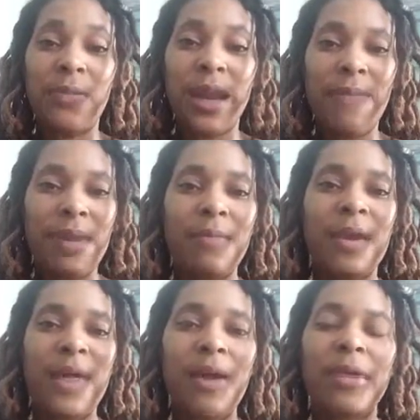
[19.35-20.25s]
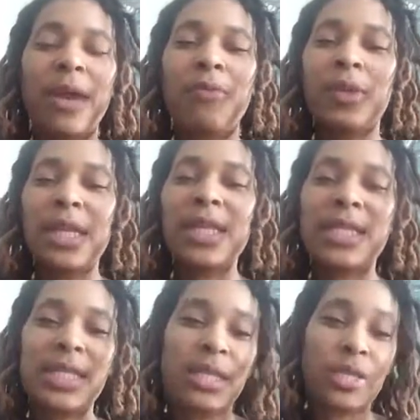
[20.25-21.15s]
And what I mean by that, like really
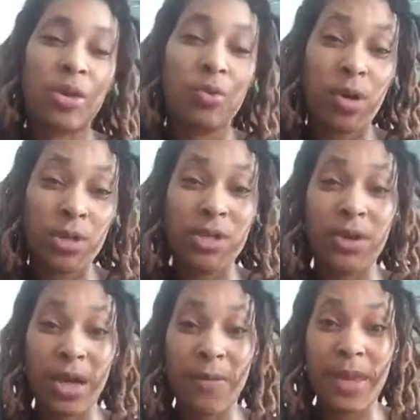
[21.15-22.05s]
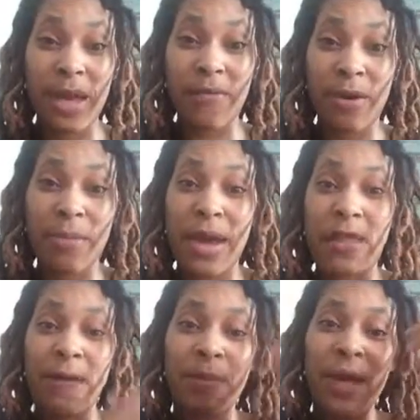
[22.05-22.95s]
listening to the words that are coming out of our mouth.